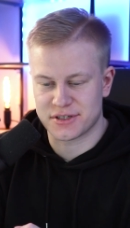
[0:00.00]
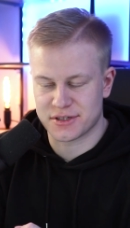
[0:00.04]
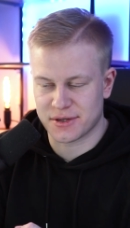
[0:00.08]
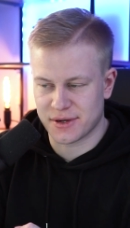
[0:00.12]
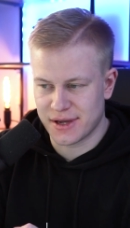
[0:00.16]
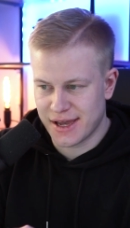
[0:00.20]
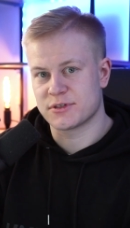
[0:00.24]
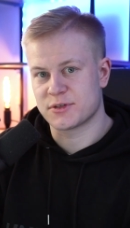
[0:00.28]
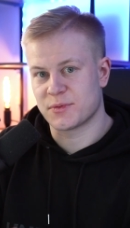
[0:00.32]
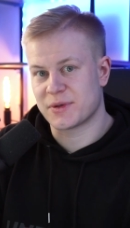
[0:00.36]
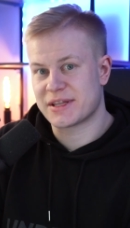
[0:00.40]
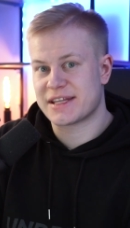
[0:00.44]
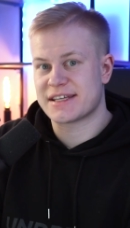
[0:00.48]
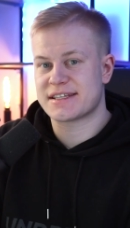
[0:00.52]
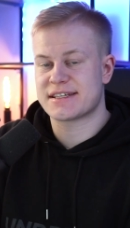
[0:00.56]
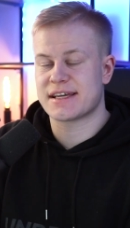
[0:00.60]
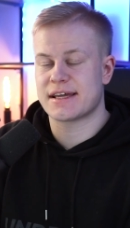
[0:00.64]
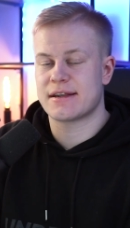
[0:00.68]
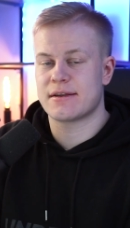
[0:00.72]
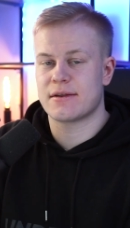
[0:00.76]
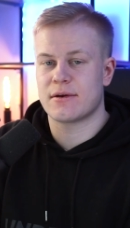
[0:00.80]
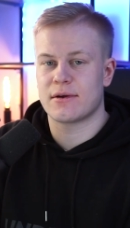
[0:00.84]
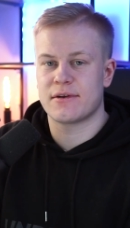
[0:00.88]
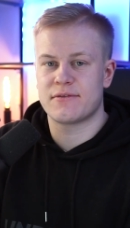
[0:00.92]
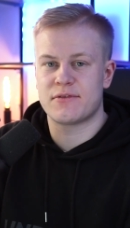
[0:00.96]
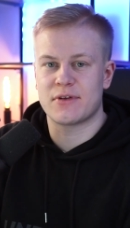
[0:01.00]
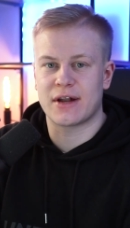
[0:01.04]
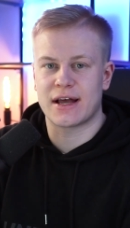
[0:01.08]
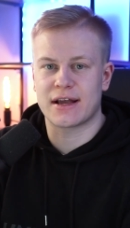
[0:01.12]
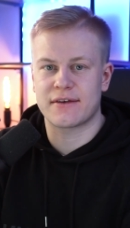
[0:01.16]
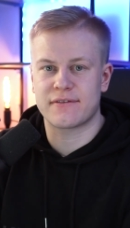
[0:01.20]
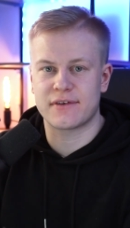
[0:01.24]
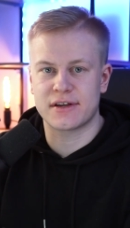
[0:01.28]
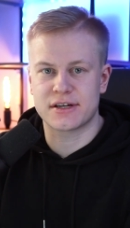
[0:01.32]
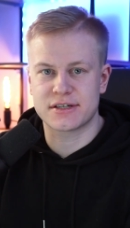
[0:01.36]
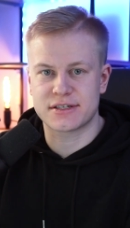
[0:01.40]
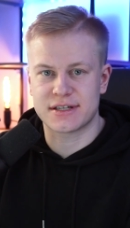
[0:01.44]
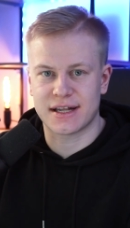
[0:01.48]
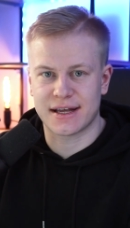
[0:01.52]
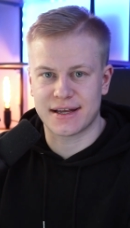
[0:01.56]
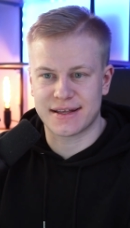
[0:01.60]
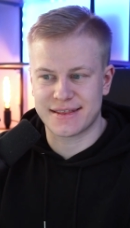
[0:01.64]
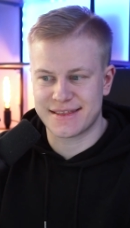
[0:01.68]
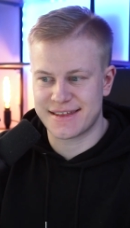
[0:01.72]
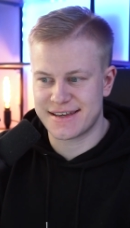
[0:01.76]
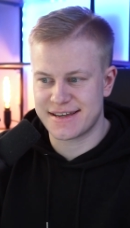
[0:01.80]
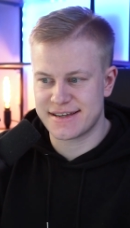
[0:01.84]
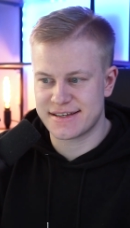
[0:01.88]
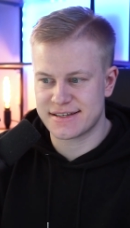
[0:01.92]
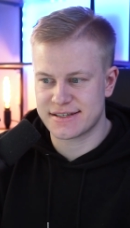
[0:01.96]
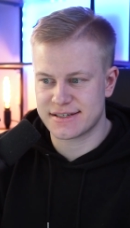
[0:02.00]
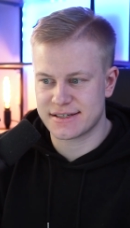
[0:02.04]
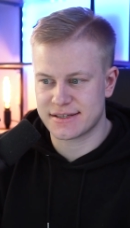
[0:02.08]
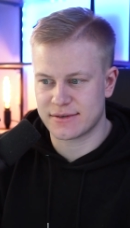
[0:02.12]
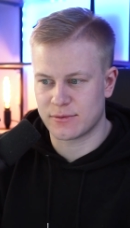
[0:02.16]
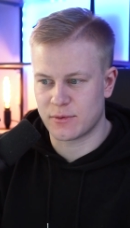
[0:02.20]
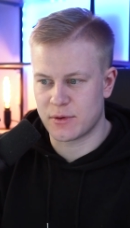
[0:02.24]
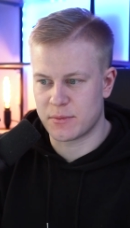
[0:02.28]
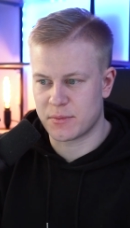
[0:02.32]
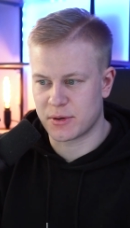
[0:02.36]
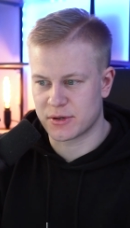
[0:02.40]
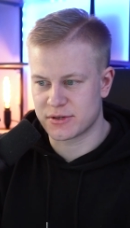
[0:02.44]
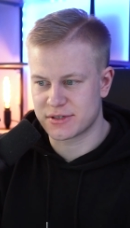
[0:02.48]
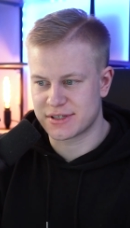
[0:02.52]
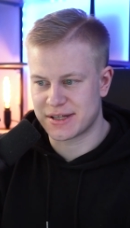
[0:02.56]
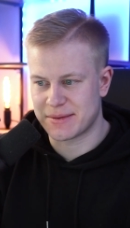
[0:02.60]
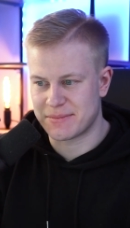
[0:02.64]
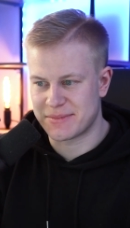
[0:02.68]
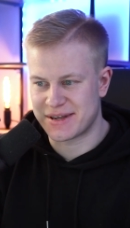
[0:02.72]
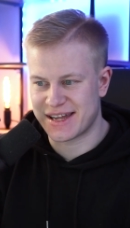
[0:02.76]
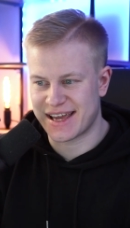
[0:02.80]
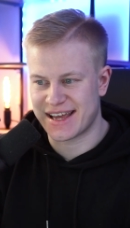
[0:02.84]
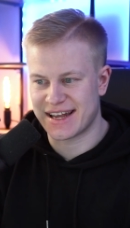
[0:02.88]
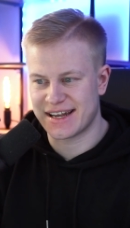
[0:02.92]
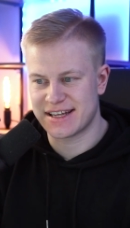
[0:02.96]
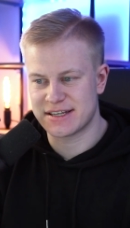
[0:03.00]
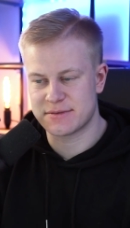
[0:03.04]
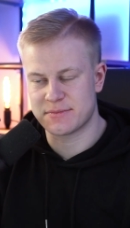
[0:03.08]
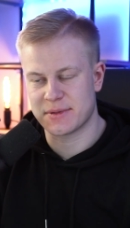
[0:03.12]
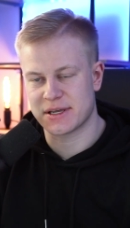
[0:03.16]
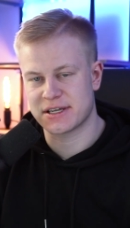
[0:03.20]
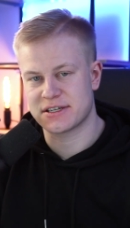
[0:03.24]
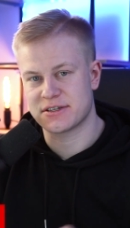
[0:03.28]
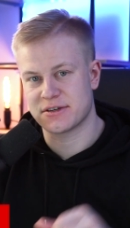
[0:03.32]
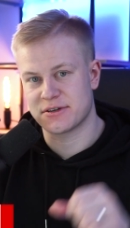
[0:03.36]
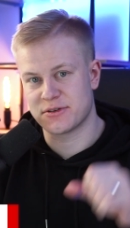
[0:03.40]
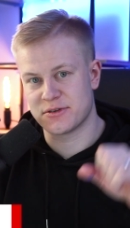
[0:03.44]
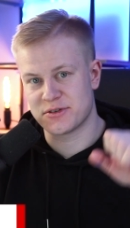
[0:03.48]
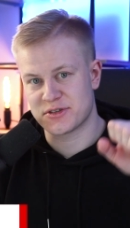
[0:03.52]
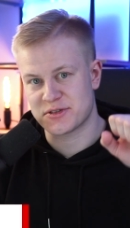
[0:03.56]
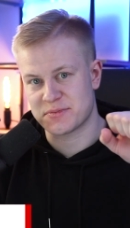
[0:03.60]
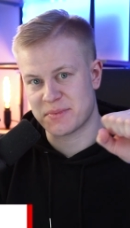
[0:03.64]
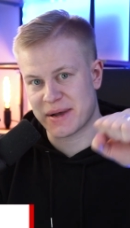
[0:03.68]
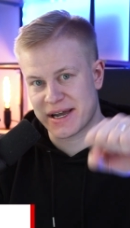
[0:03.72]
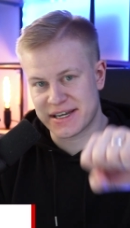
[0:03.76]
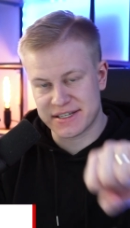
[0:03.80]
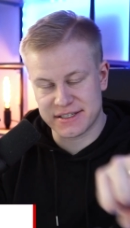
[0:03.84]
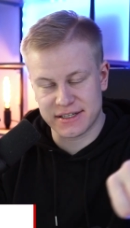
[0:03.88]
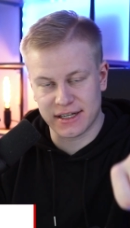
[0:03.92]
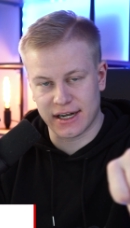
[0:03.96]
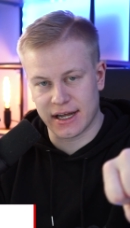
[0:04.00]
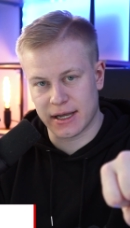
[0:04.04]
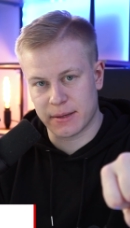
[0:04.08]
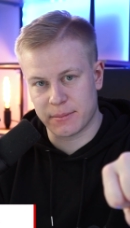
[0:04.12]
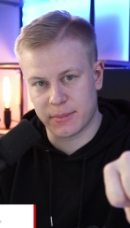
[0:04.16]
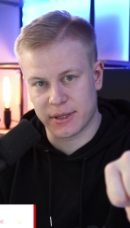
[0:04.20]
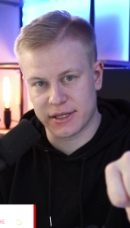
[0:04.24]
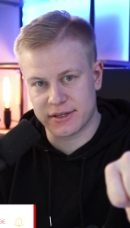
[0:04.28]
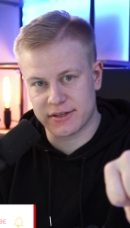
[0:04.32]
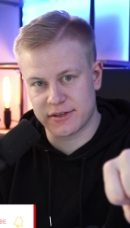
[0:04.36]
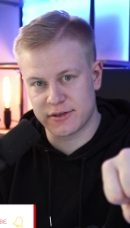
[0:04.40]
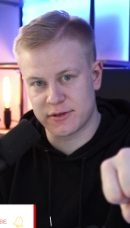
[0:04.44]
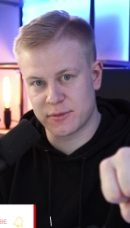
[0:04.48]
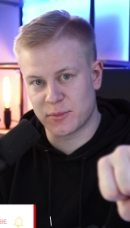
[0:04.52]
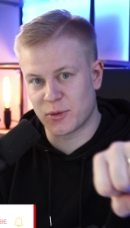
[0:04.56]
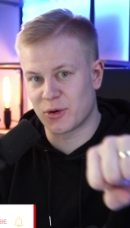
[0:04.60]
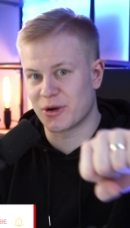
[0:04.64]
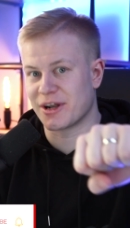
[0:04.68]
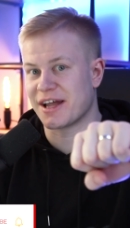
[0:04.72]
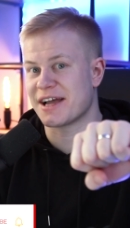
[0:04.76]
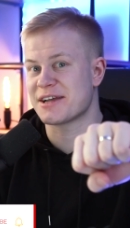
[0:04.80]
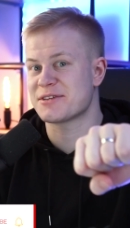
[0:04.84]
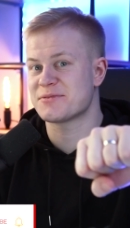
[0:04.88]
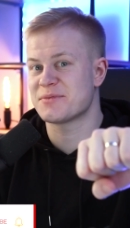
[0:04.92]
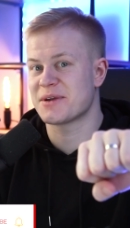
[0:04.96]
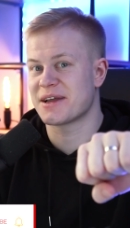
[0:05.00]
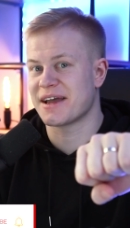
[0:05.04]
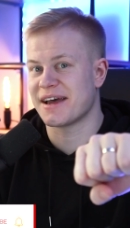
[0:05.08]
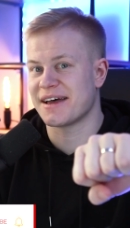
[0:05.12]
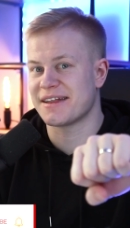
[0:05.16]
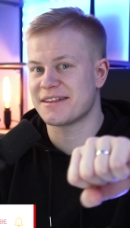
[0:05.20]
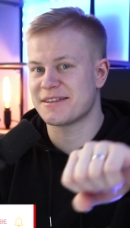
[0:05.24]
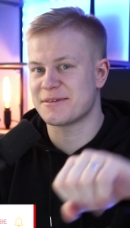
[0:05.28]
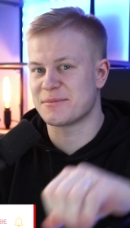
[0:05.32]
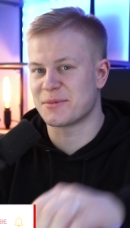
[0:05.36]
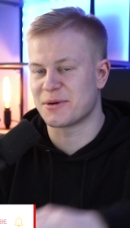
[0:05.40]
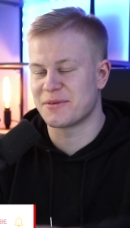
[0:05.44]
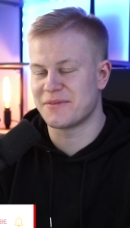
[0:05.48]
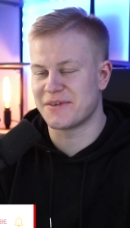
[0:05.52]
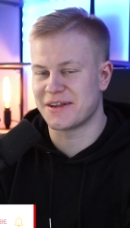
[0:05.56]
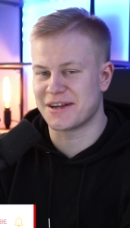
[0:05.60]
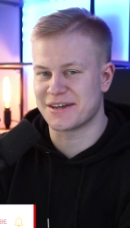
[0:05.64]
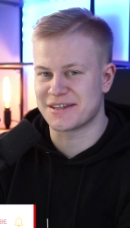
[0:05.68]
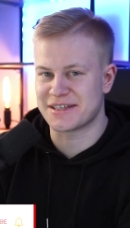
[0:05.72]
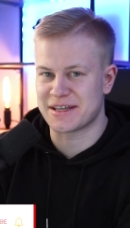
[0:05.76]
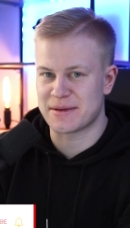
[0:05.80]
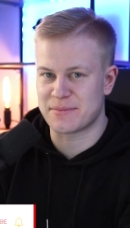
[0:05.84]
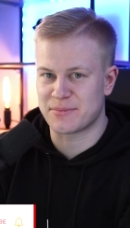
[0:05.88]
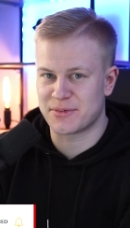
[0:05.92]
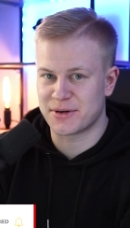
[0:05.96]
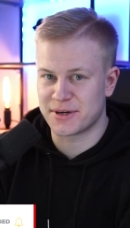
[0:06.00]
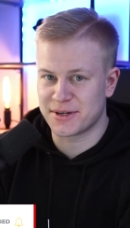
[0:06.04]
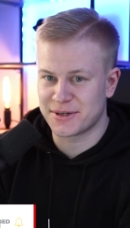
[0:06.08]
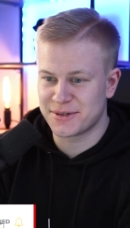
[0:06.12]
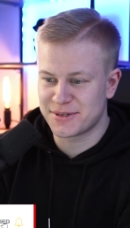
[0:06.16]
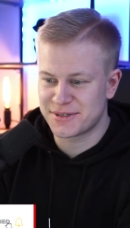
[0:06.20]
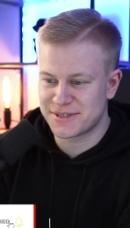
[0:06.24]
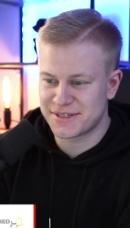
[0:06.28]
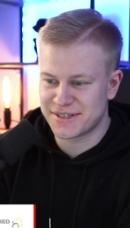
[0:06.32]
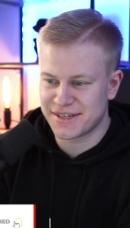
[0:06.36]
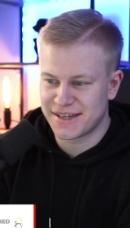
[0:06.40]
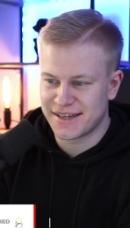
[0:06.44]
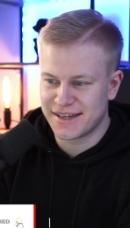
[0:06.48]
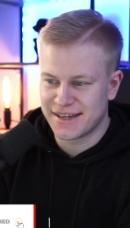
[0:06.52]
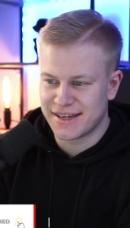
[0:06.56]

So, so with that said, if you like videos like these, we post them daily. So make sure you smash the like button. The more likes we get, the more videos I produce.